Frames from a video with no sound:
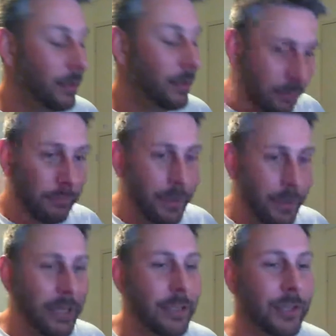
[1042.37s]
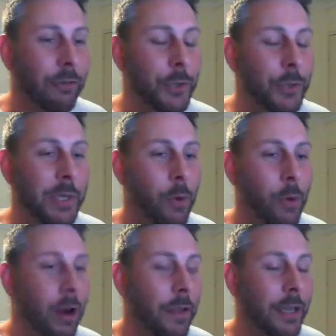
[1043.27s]
really just screws with your
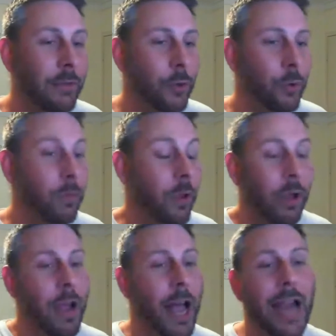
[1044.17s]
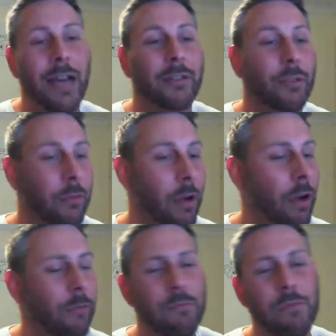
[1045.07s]
mind. And I think school, like, I hated school. I
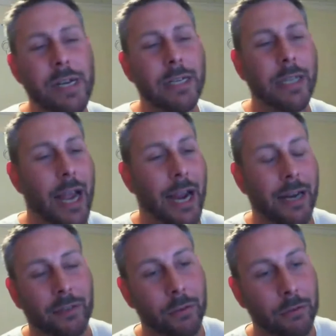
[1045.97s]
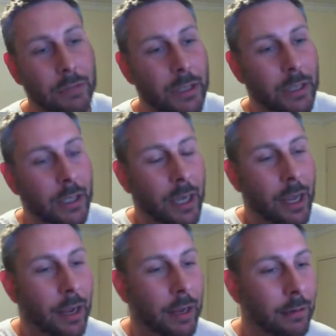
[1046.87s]
really hated school.
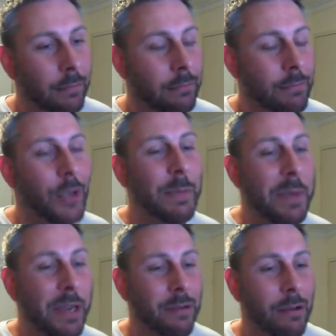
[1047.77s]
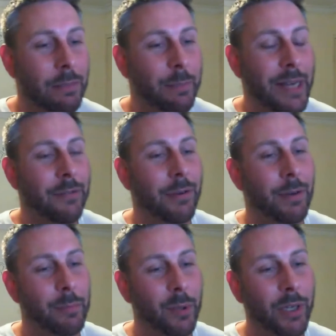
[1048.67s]
Mostly because I was picked on and
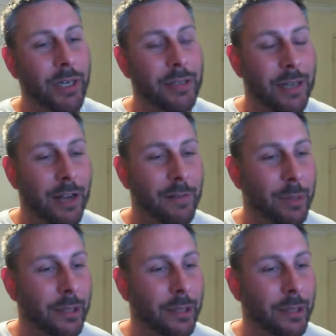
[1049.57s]
bullied and stuff, but